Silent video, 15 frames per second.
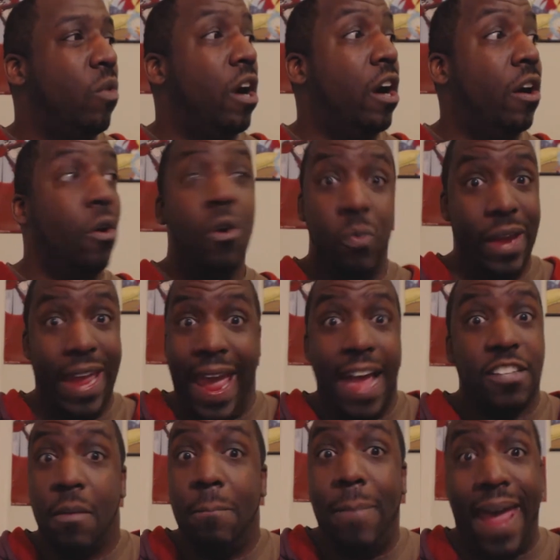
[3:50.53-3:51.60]
Well, we
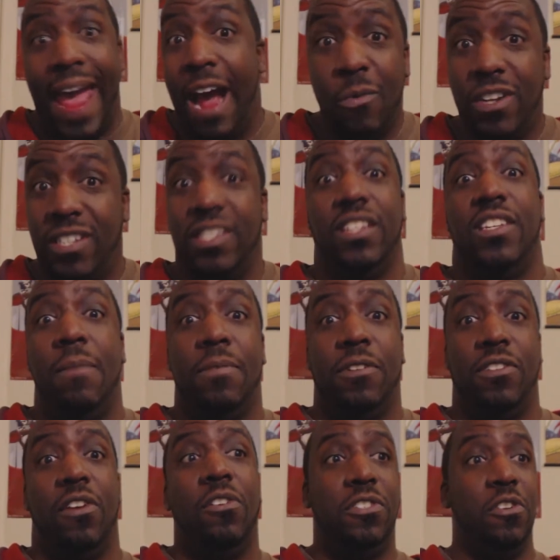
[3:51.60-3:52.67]
had some bad ones this
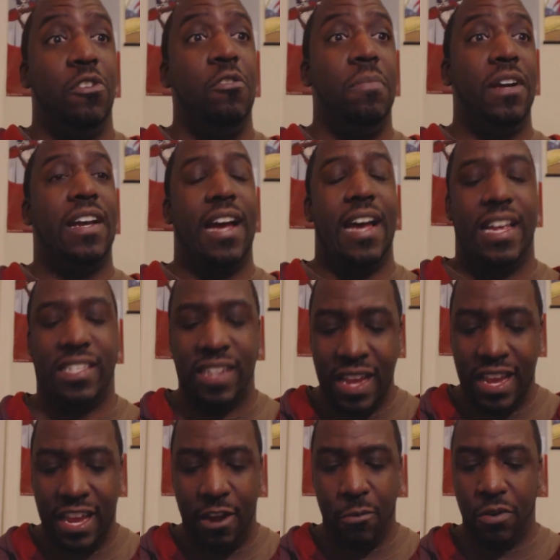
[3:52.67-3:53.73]
episode too, because
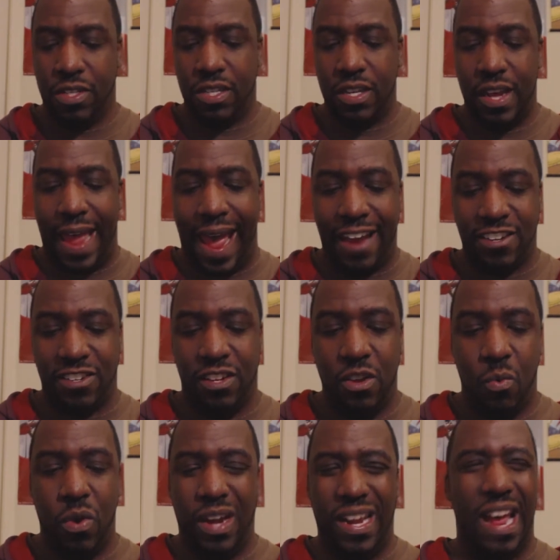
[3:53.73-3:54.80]
it was
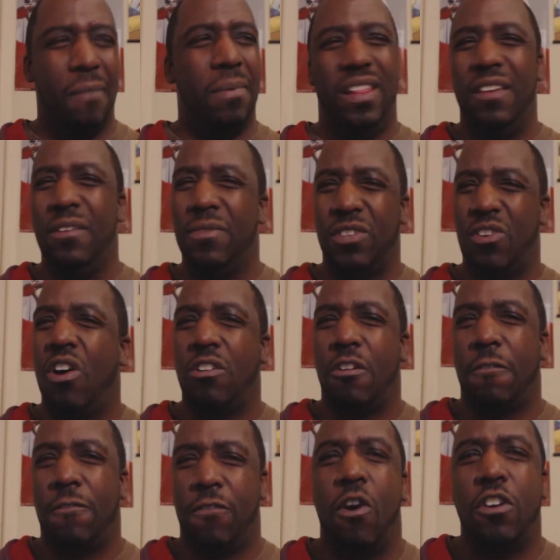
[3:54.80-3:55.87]
actually one, I believe it was called
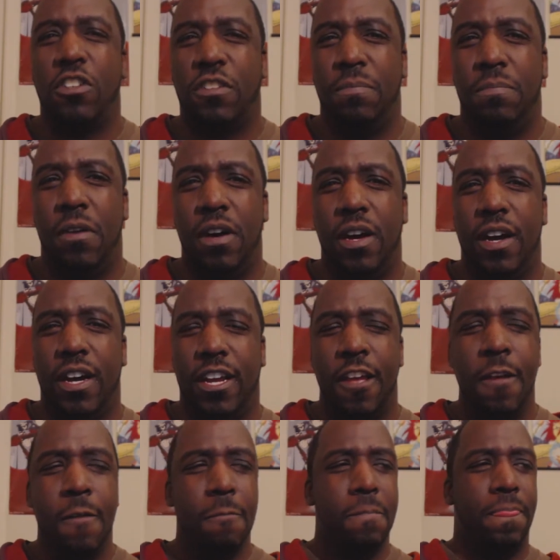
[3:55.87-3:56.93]
a frost bug,
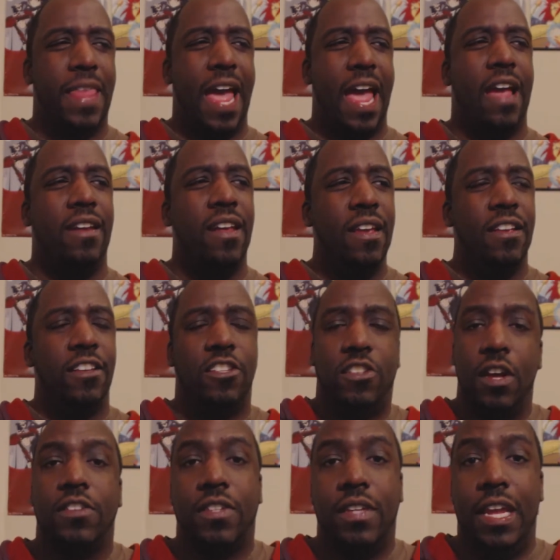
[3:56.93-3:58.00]
that
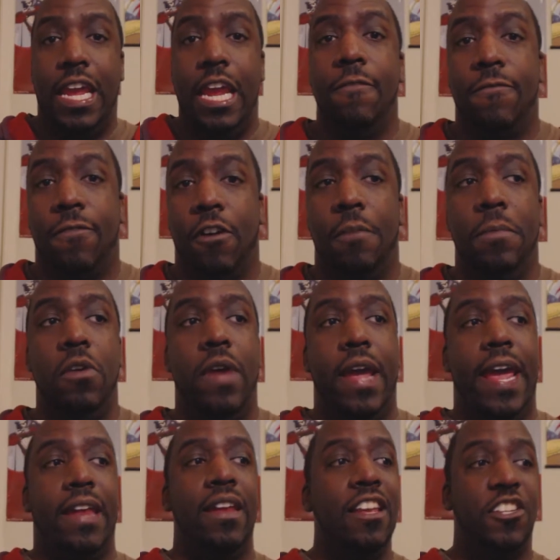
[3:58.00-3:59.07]
sucks the heat from you.
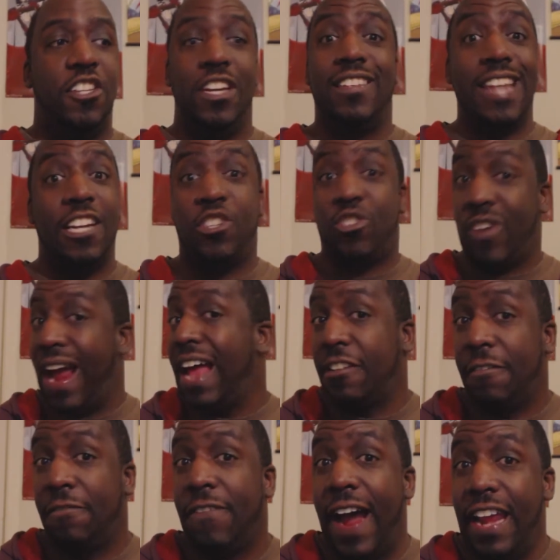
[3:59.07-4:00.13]
And Chise tried
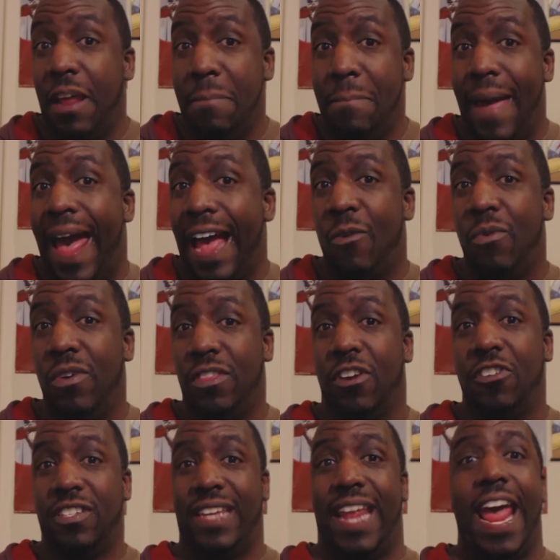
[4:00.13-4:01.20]
to fight it back with
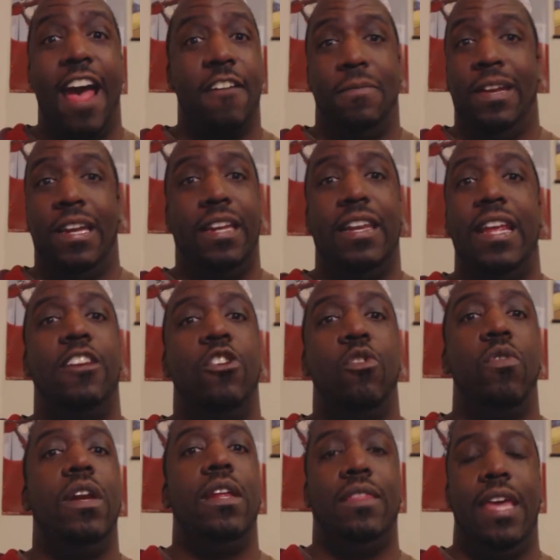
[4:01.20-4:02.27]
her staff, but it didn't
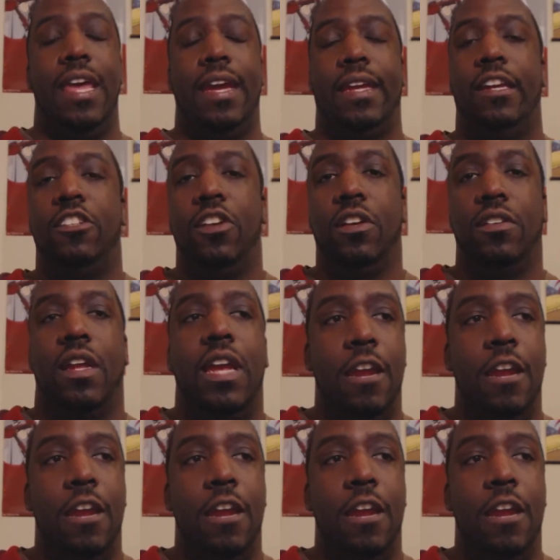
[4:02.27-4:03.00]
do anything, and it took the